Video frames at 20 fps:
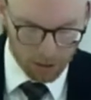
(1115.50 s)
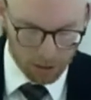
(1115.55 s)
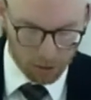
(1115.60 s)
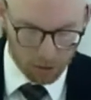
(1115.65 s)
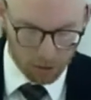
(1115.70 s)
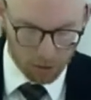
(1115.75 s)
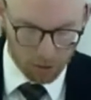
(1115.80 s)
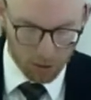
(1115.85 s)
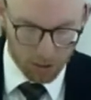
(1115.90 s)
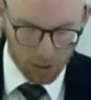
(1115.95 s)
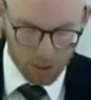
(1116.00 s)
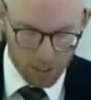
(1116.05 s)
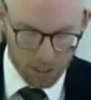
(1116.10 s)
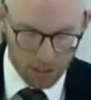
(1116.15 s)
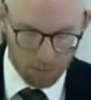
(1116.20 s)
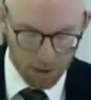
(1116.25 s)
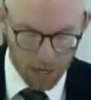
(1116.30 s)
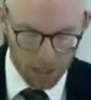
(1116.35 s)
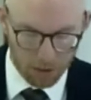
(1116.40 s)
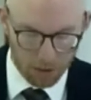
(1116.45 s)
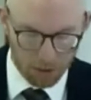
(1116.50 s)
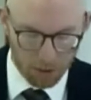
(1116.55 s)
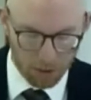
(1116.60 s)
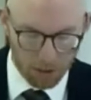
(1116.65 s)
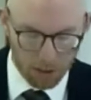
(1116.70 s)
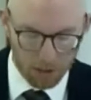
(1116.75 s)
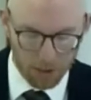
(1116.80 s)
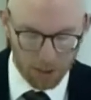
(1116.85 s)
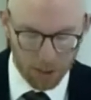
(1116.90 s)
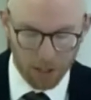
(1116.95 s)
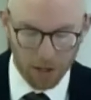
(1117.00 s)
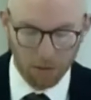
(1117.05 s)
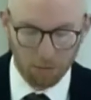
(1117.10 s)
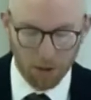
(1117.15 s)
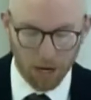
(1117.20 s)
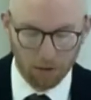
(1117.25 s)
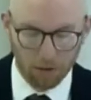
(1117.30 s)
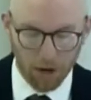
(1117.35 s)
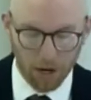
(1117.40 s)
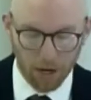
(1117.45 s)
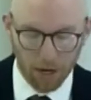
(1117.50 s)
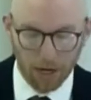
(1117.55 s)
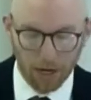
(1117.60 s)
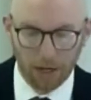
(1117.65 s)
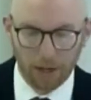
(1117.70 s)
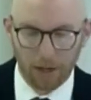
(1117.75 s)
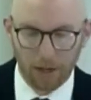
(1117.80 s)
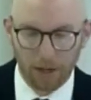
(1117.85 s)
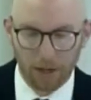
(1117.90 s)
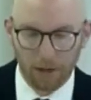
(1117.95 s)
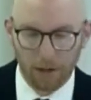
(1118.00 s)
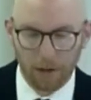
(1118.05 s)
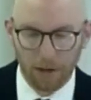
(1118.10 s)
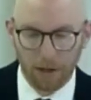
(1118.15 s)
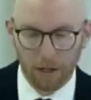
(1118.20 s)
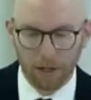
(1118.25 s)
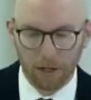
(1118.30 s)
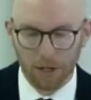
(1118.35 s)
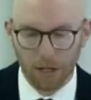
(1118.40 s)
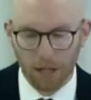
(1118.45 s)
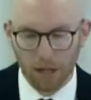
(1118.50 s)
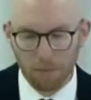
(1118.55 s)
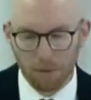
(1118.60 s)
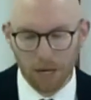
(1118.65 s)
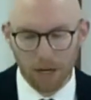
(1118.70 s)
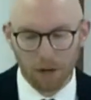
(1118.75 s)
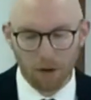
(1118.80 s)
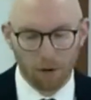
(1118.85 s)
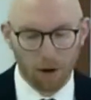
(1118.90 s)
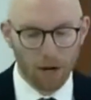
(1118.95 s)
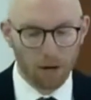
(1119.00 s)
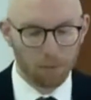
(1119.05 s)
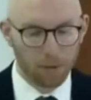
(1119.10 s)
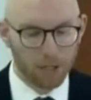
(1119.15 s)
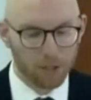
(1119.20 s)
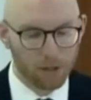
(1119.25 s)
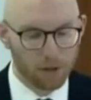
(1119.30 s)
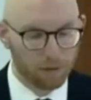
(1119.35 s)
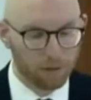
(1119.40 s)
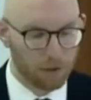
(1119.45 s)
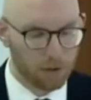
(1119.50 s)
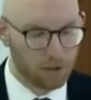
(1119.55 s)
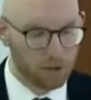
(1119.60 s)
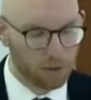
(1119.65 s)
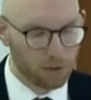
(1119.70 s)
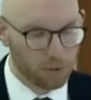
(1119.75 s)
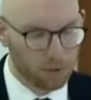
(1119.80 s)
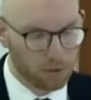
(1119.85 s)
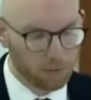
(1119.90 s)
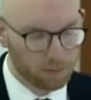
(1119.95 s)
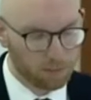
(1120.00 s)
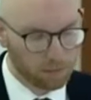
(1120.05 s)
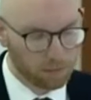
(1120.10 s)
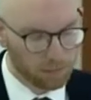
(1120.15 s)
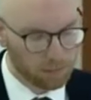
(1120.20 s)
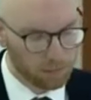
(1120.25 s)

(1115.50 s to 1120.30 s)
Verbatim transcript: the Lord said to my Lord, Sit at my right hand until I make your enemies your footstool.